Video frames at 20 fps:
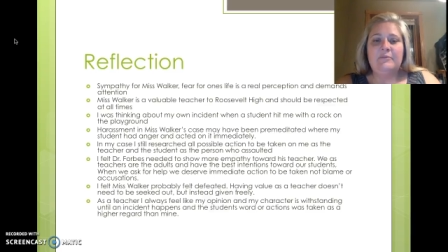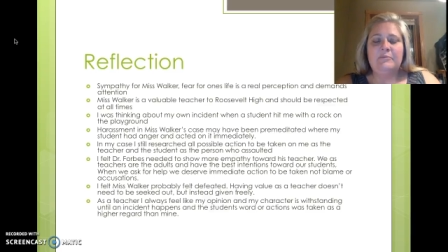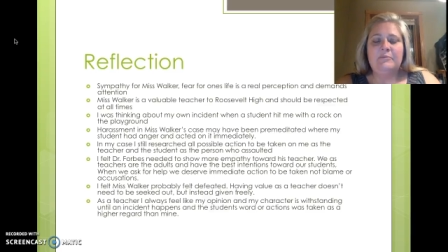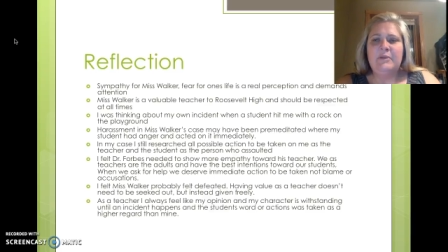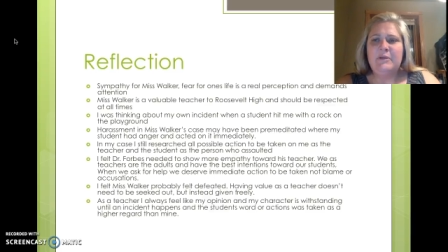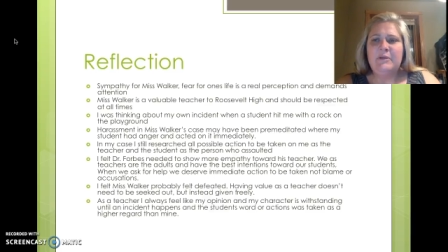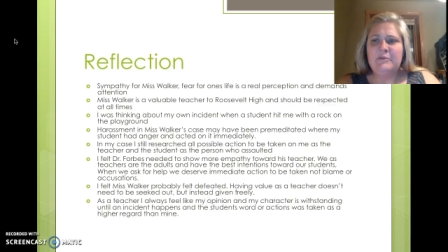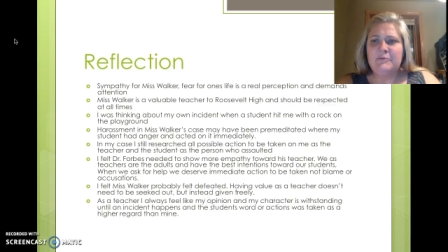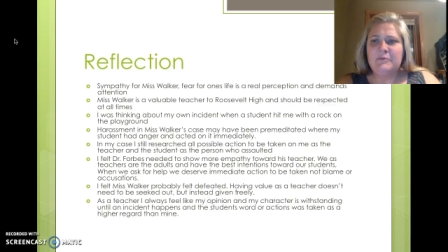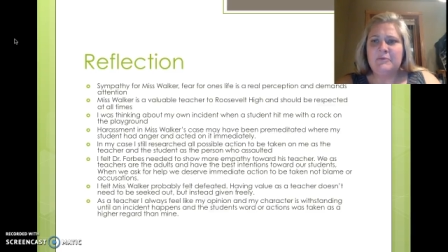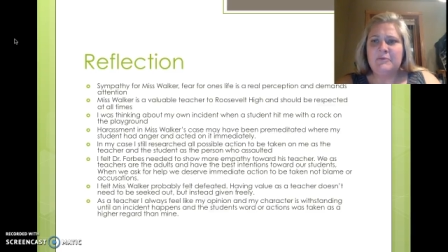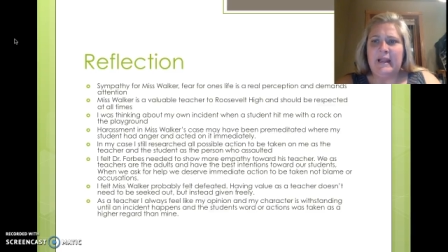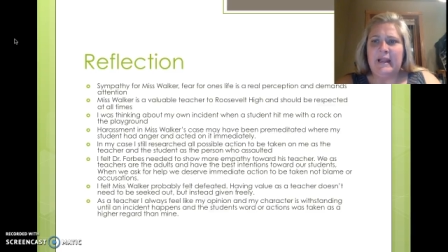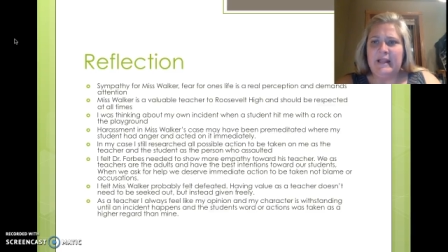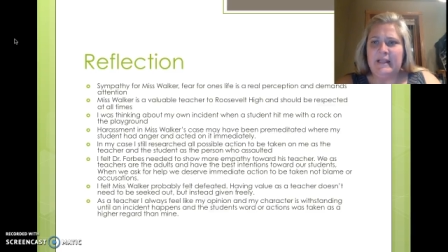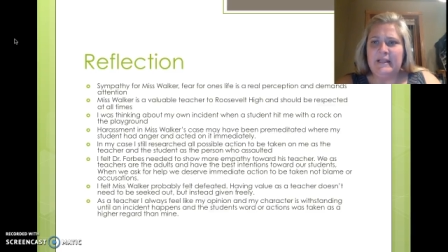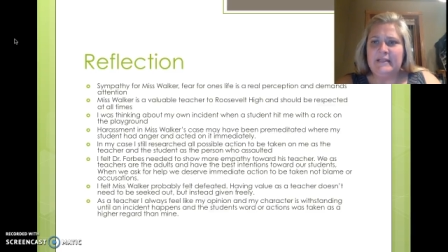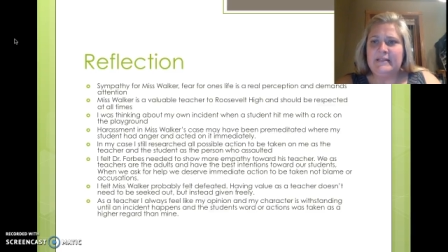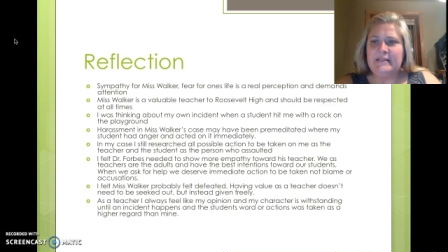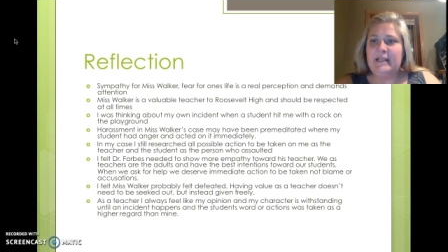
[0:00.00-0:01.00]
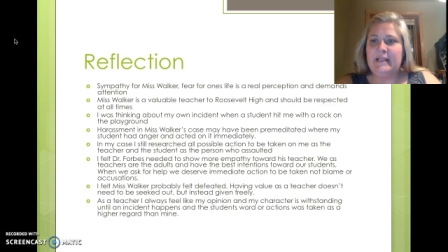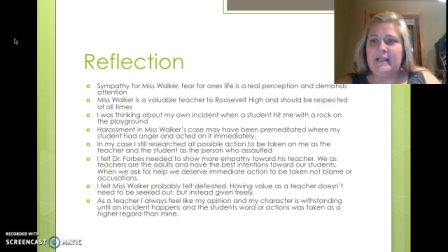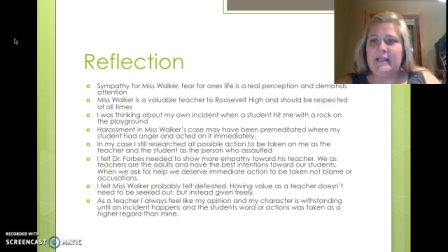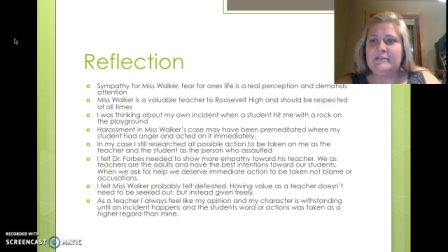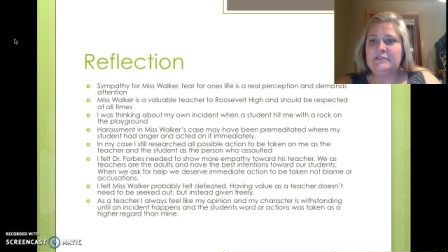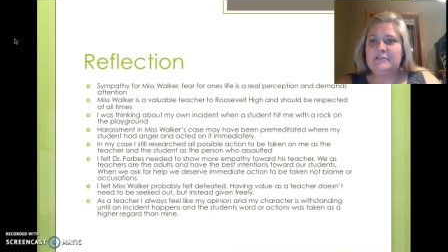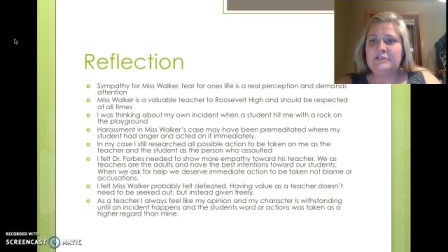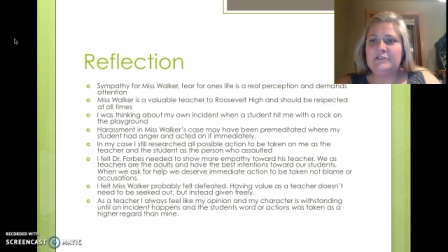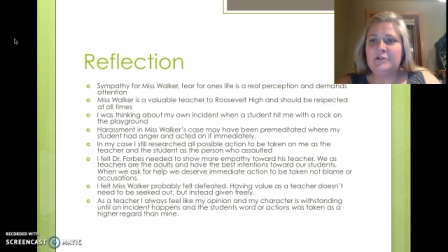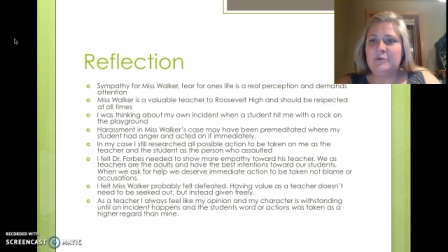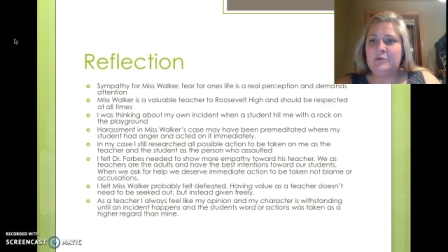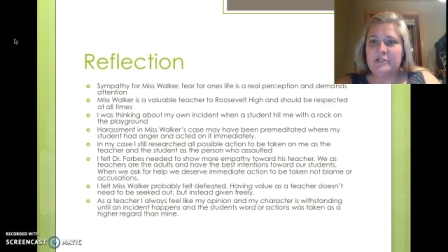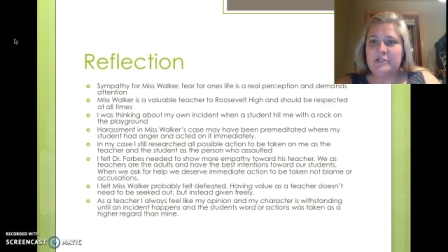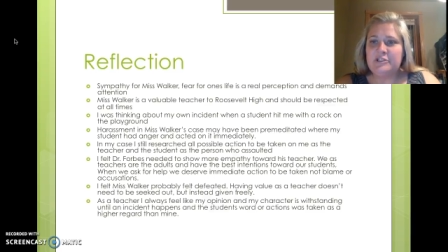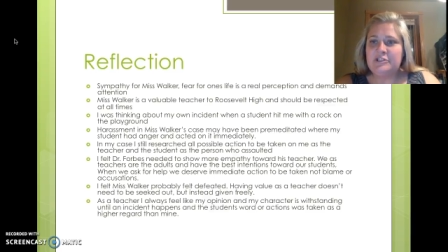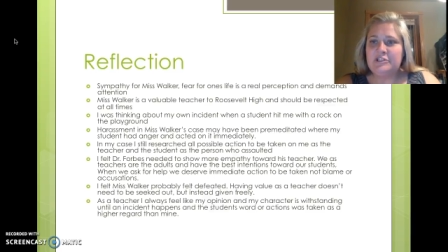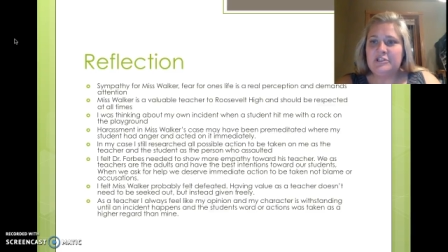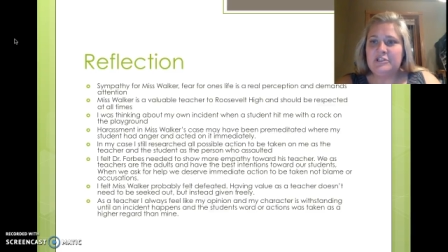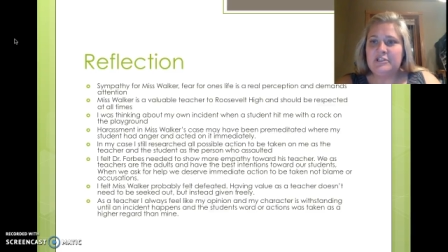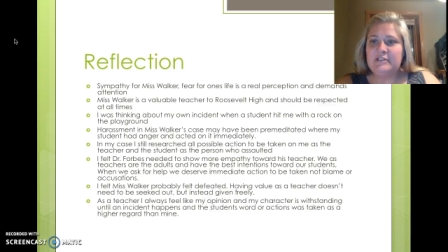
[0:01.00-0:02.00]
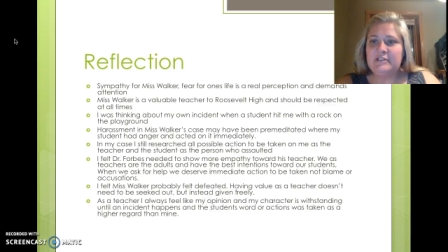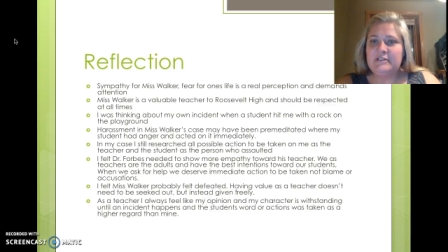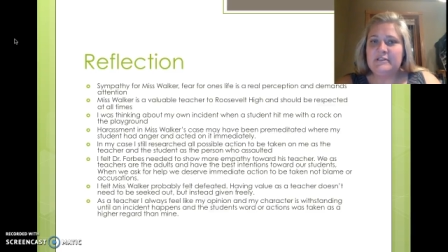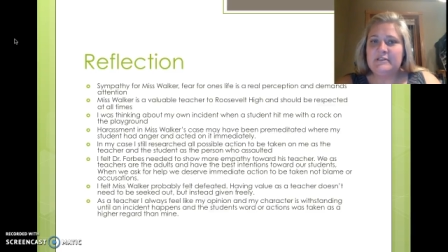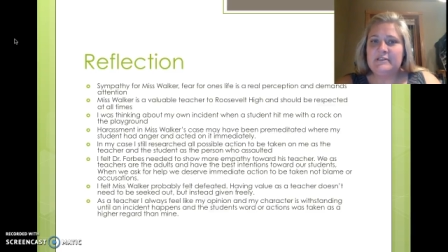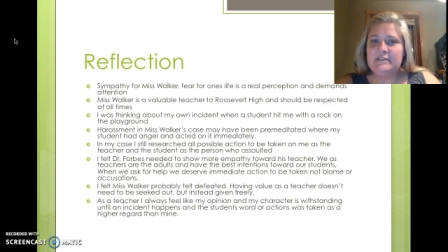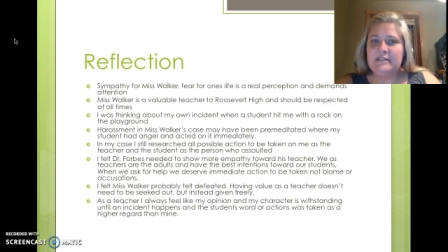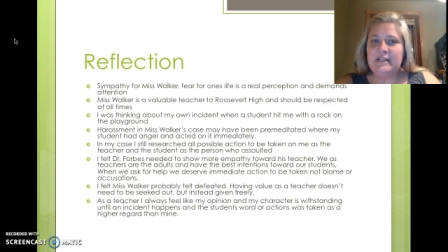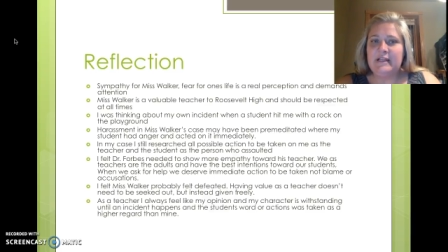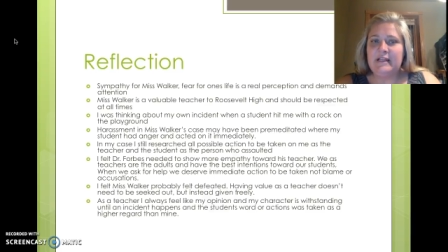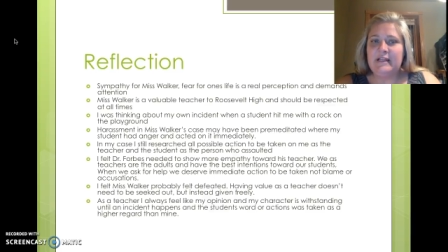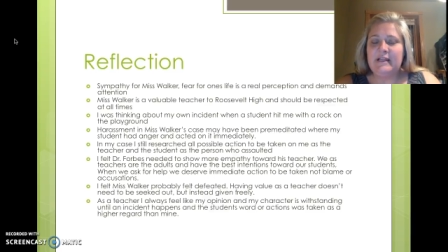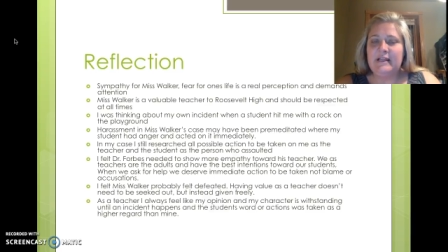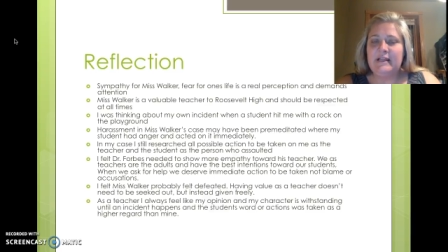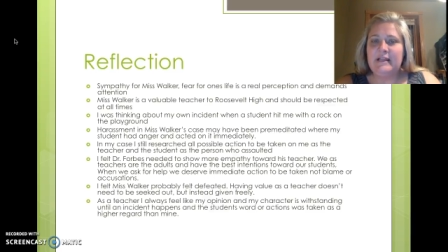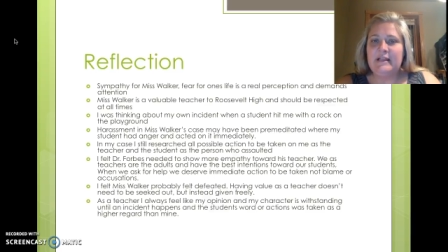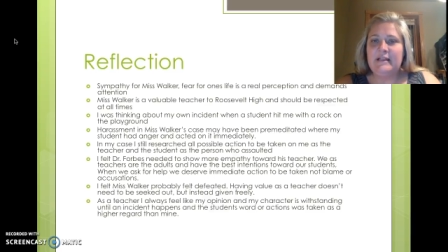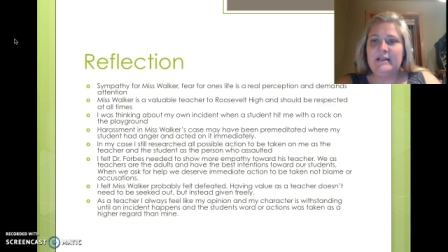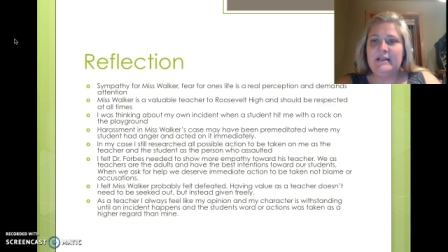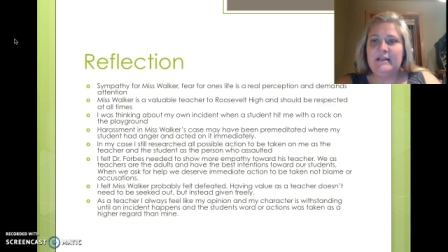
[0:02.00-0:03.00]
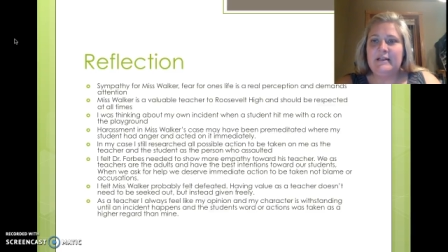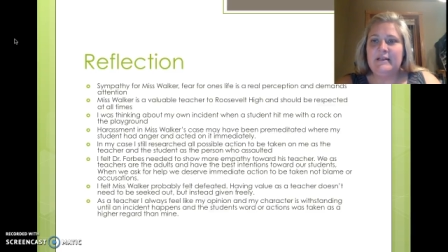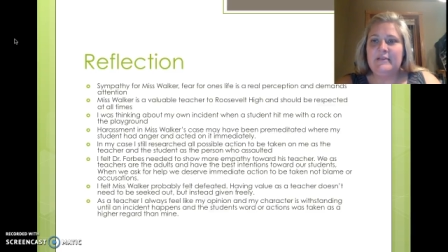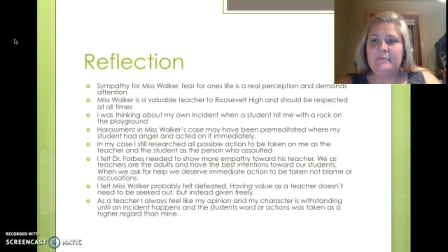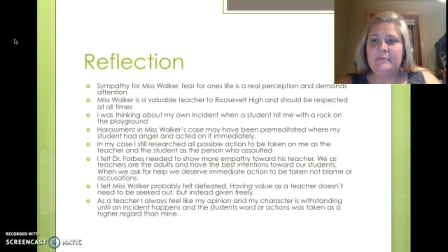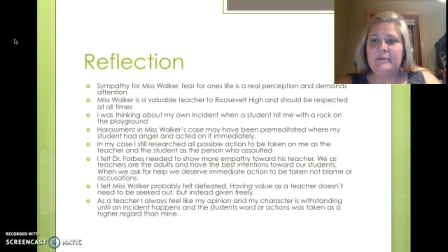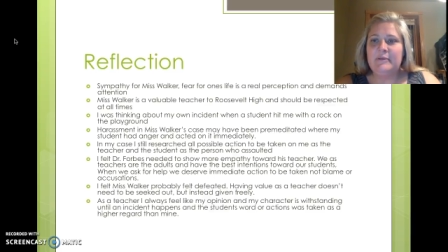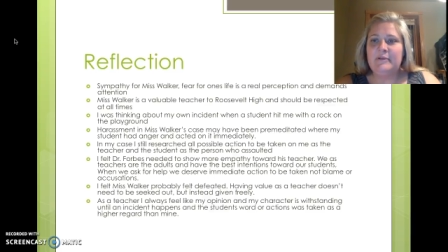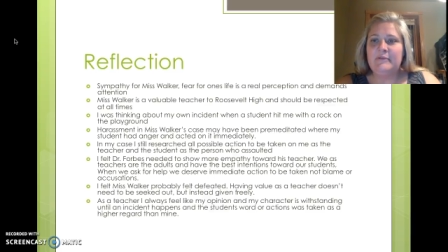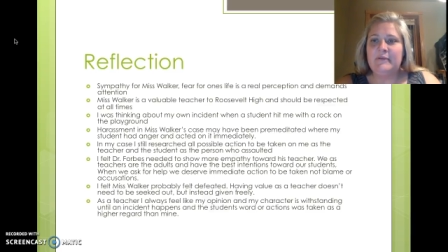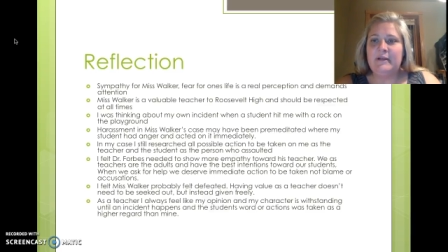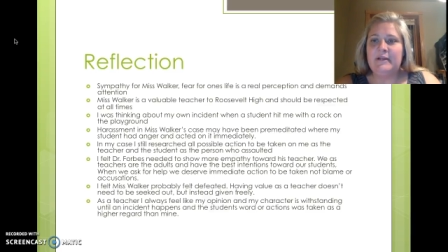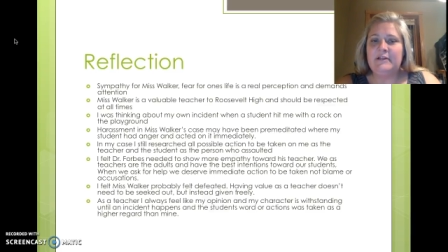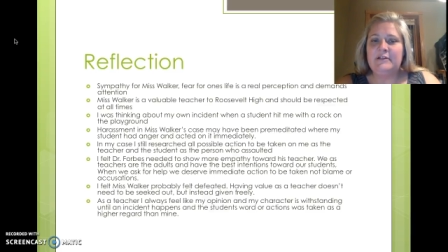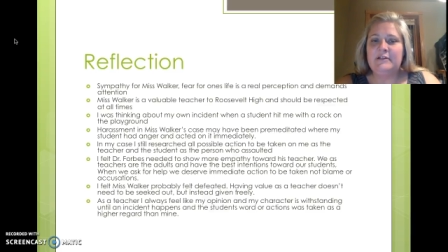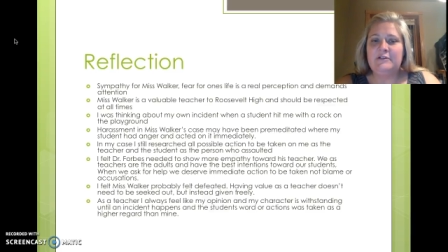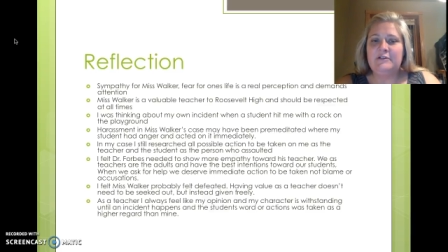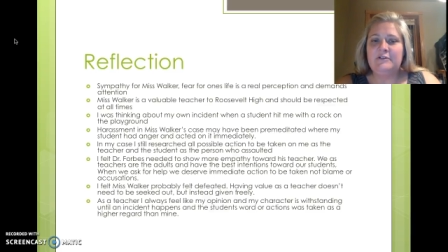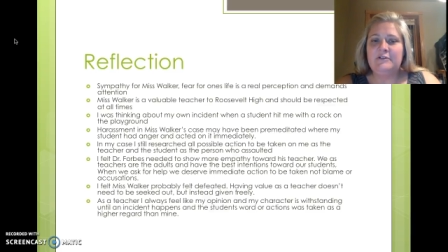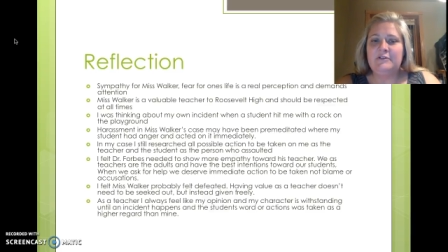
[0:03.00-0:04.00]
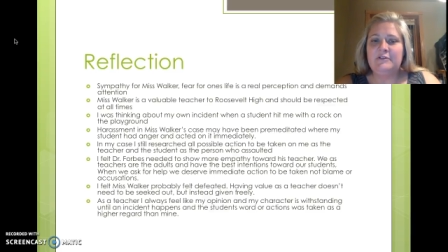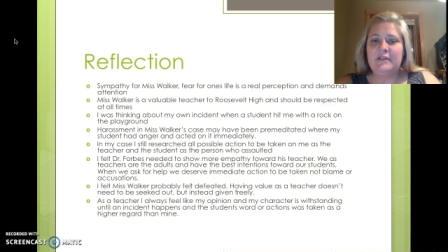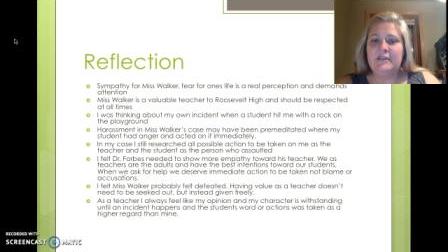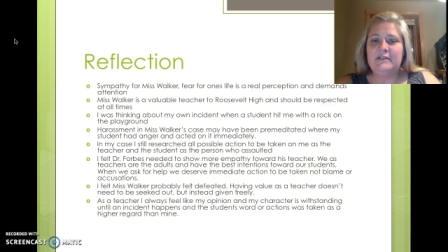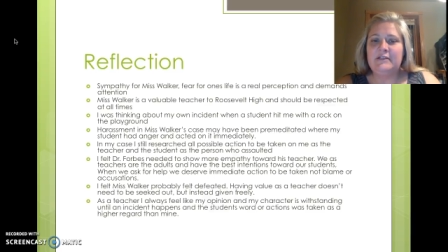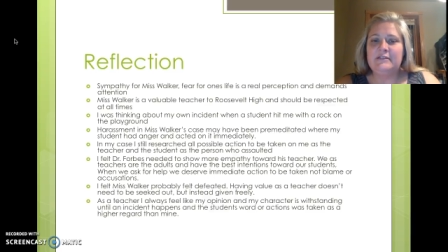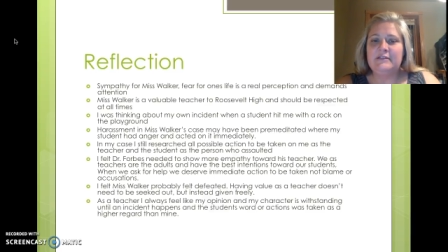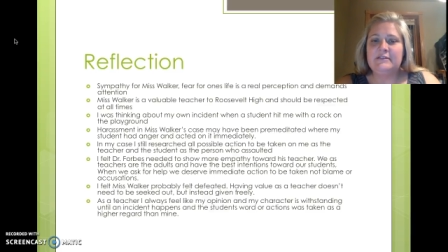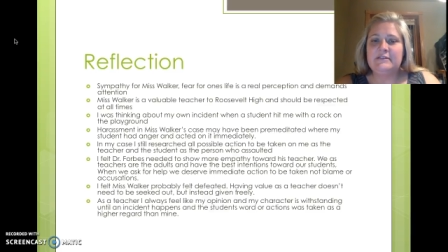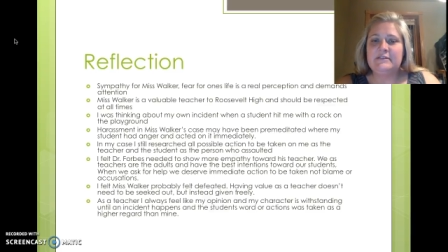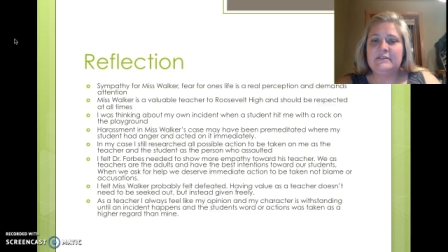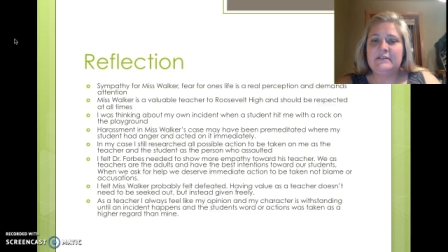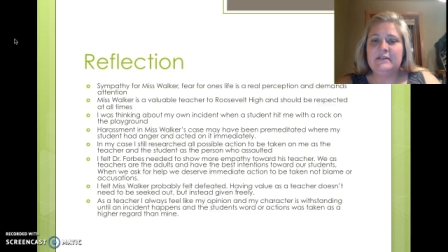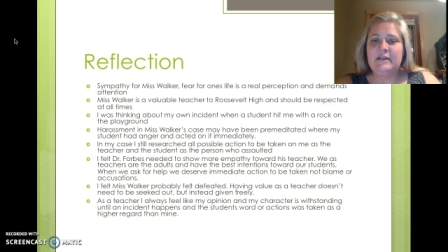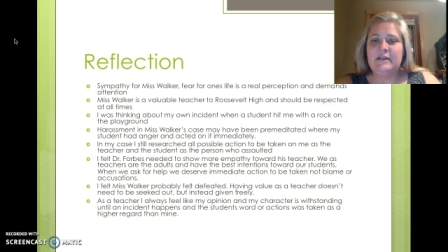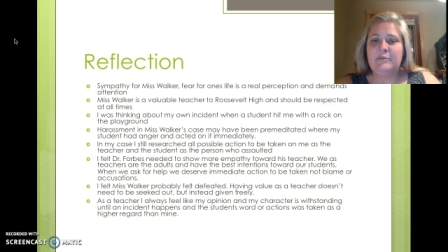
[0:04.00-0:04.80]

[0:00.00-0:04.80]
be ready to answer questions and be ready to do things